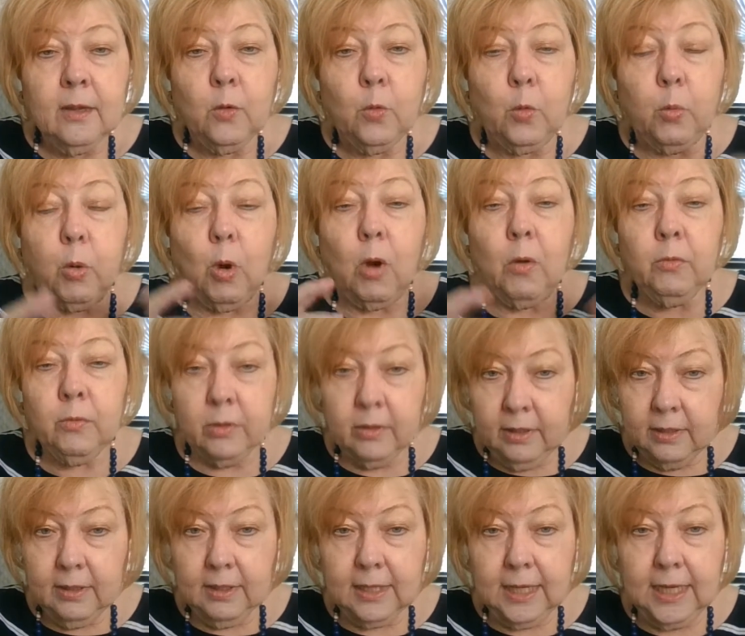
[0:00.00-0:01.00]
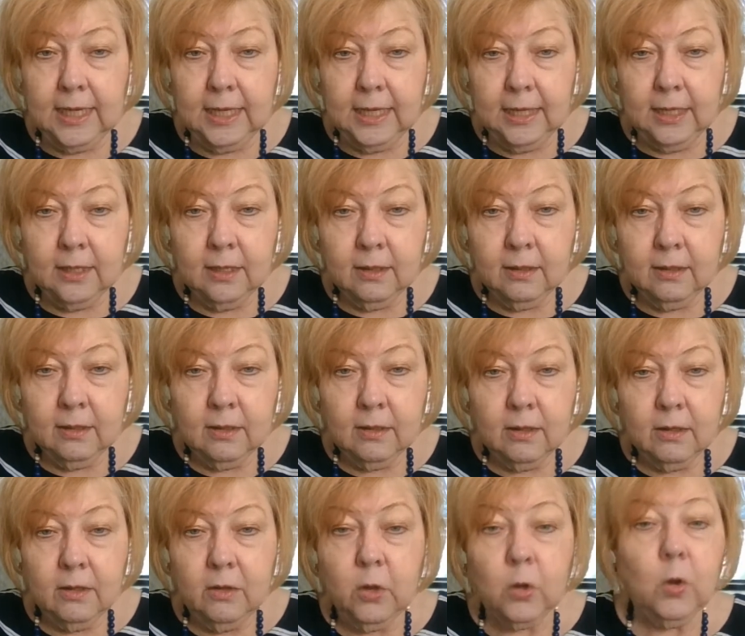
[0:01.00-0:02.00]
quote King,
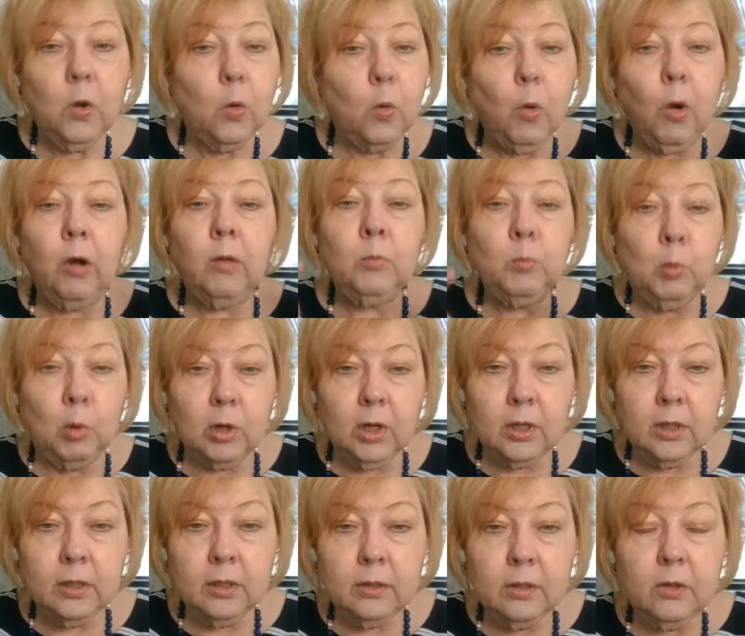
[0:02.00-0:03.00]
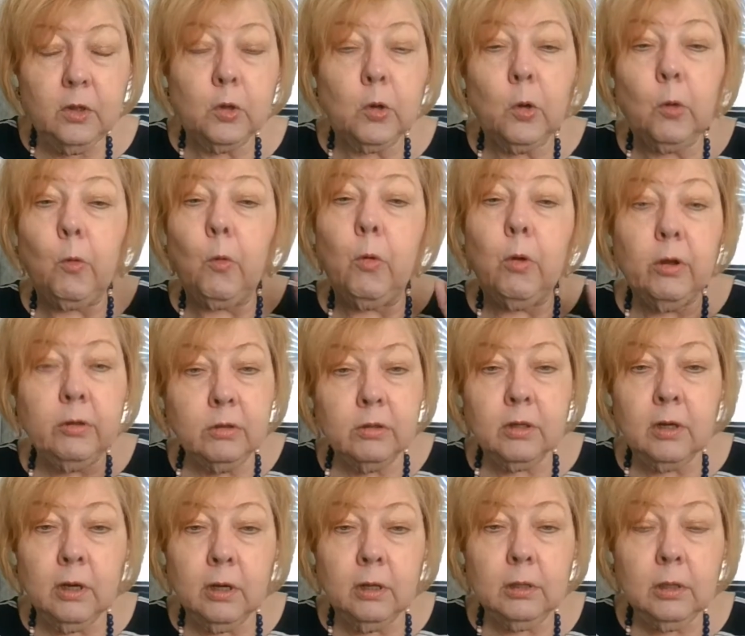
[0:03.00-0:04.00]
you can quote Moreland, you can quote
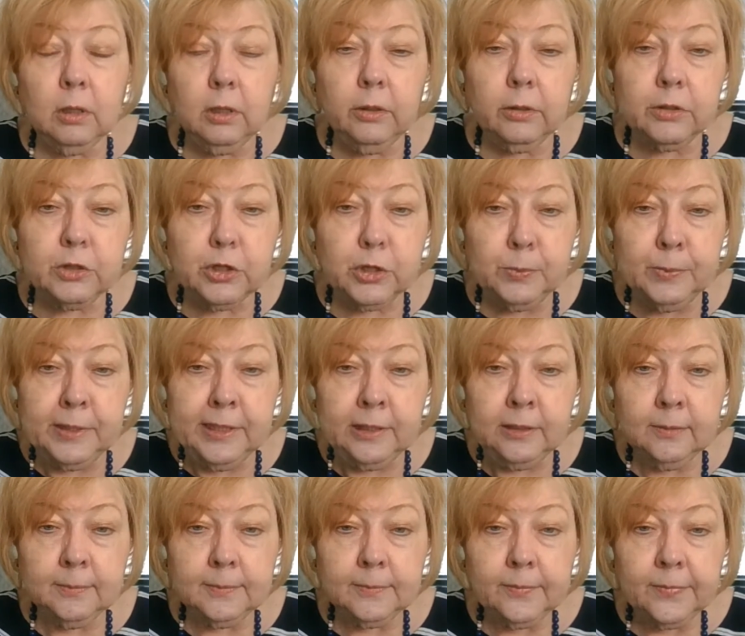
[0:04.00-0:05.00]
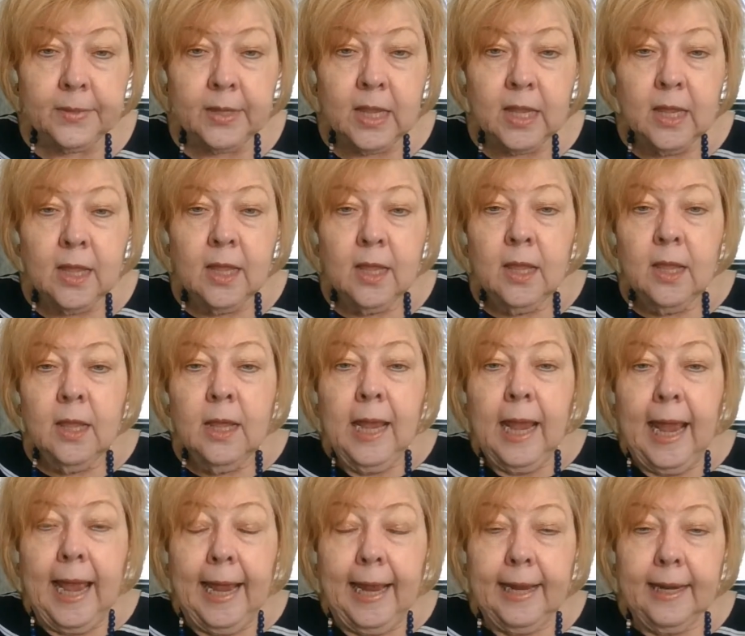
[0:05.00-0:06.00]
the clergyman,
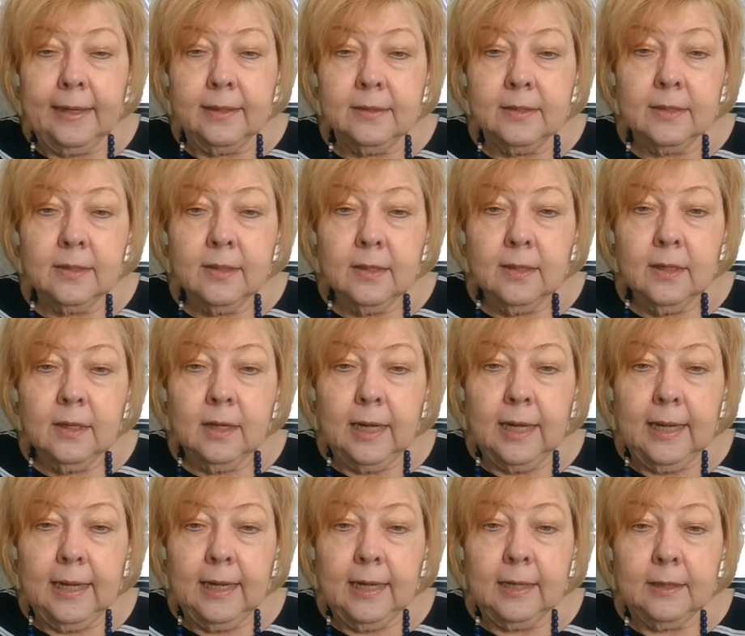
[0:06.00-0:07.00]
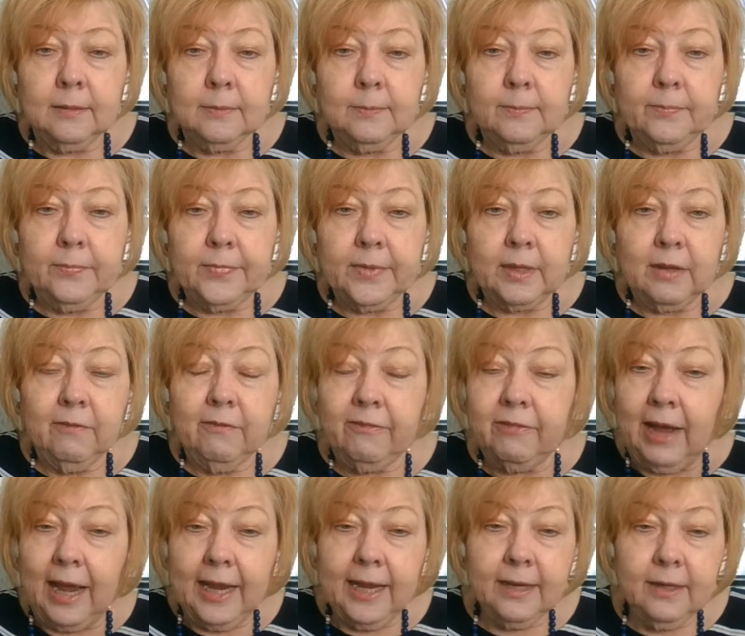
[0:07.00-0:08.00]
and
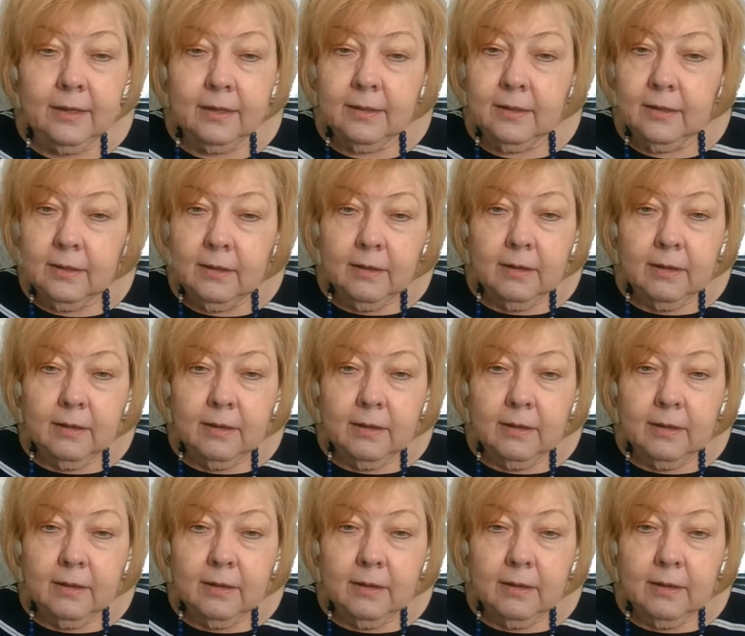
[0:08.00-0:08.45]
find